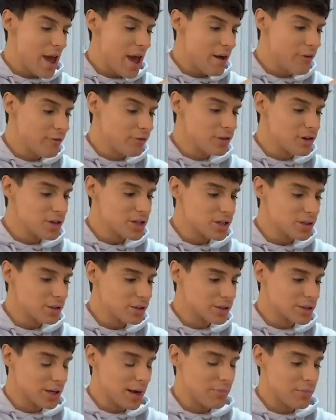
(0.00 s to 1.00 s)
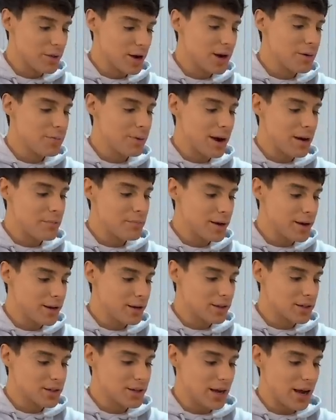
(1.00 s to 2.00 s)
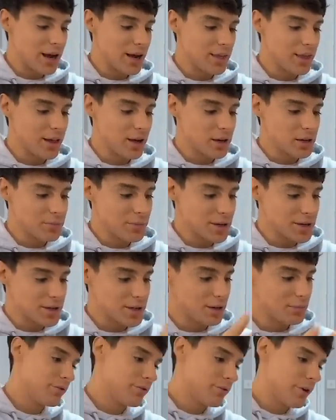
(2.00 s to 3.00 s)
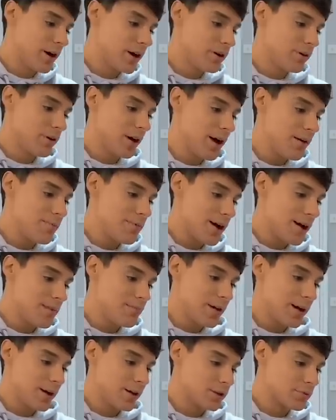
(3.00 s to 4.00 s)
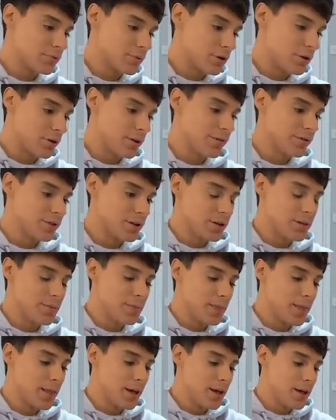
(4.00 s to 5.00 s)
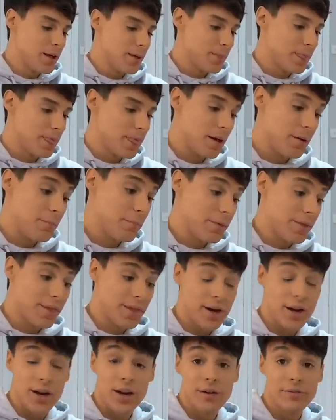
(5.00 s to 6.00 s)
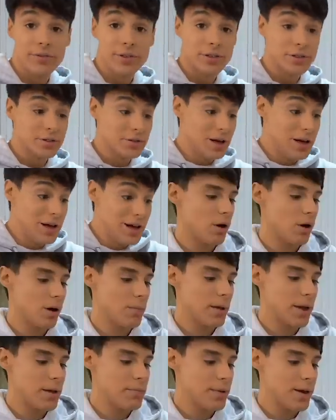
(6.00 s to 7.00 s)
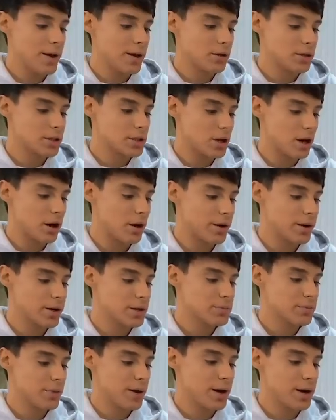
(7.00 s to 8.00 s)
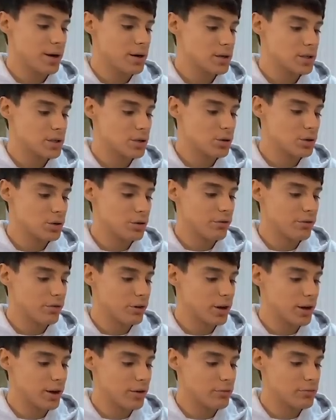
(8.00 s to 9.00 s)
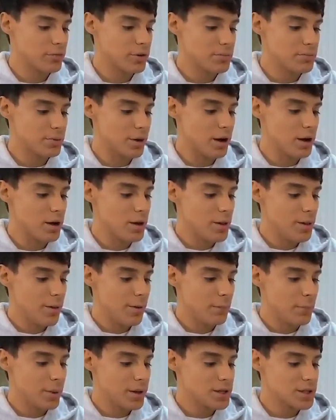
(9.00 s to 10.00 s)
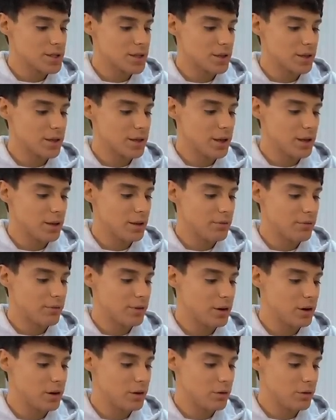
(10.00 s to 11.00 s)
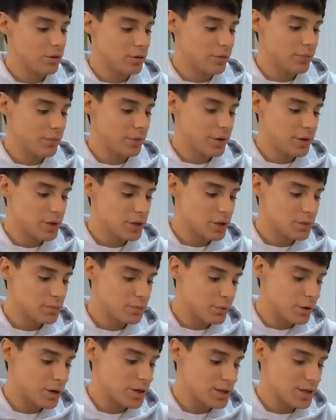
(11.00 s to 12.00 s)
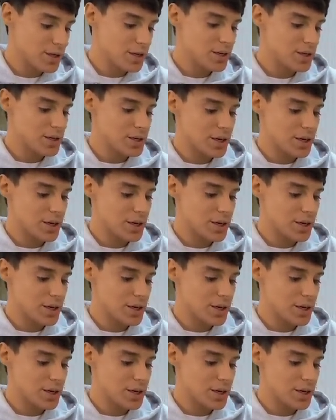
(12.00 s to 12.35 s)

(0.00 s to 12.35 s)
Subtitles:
Every single time that I buy bagels, I think to myself, why don't I buy bagels more often? But then I never do. My bagels are expired, so do forgive me, but basically in the video, I just press it